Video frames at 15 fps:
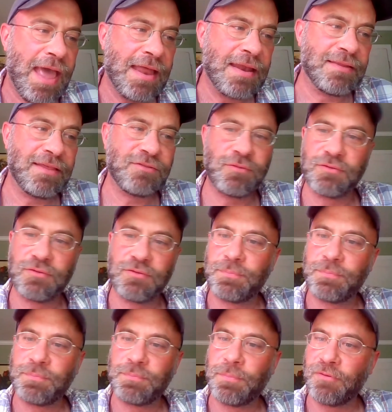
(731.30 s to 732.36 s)
And this was
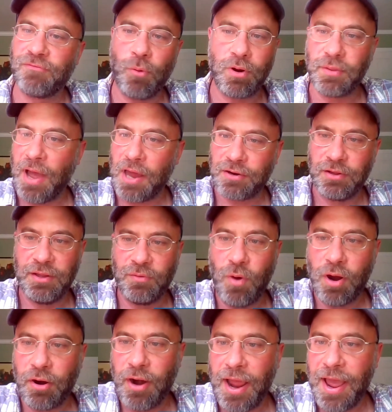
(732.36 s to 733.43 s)
before the
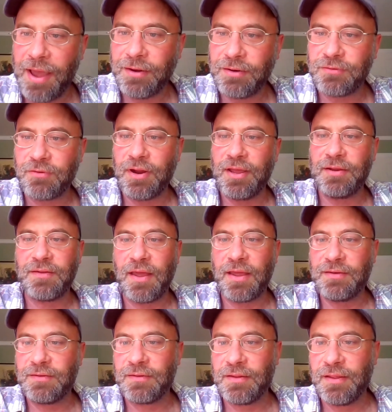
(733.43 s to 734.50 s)
Modern Clean Water Act,
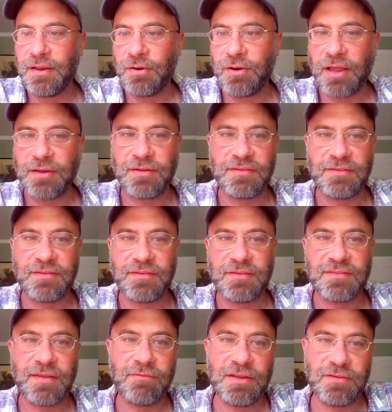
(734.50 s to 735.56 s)
right?
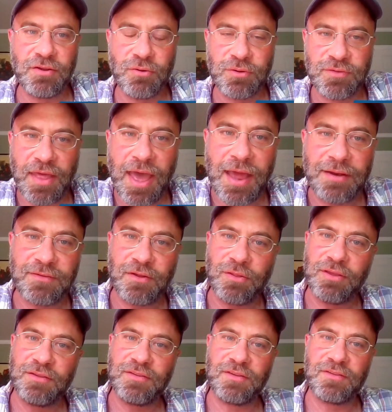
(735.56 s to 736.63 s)
1972 was
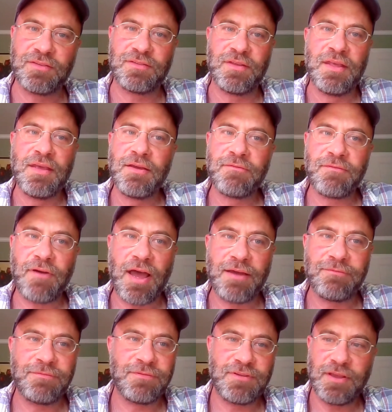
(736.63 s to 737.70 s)
that. So this is
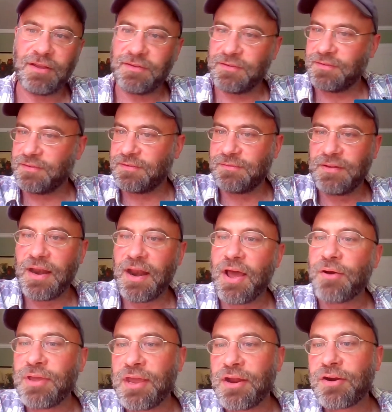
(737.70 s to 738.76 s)
5-6,
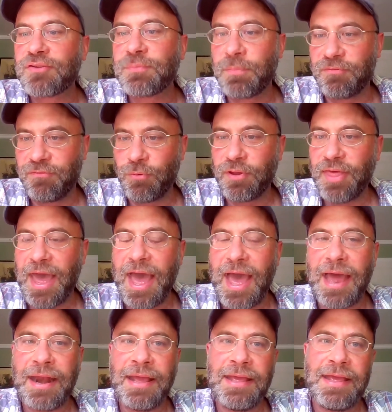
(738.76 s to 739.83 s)
years before
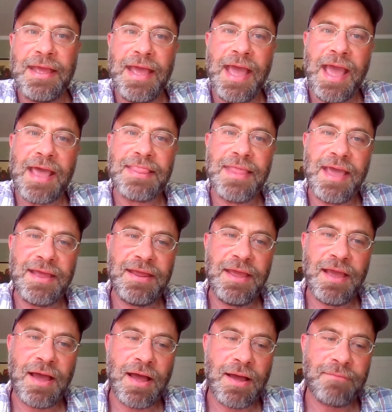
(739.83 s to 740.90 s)
that. And
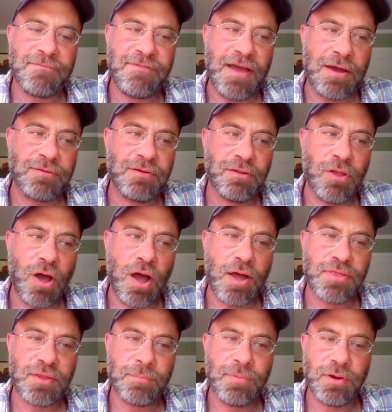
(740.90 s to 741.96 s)
they found a
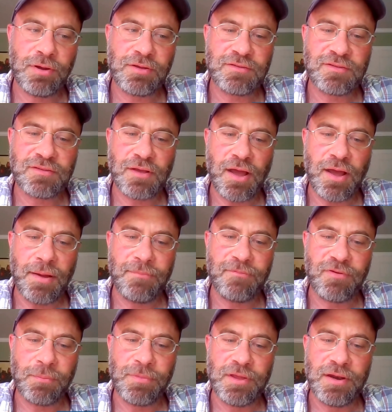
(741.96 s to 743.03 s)
law in the books
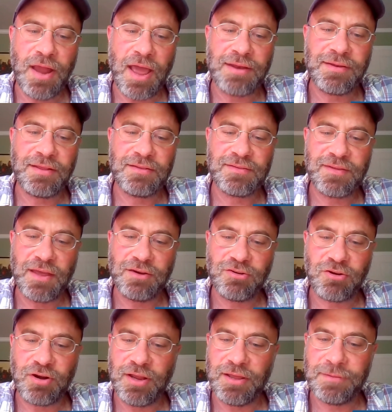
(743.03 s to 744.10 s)
from the 19th
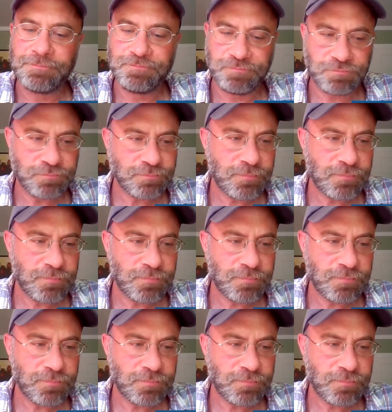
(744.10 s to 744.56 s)
century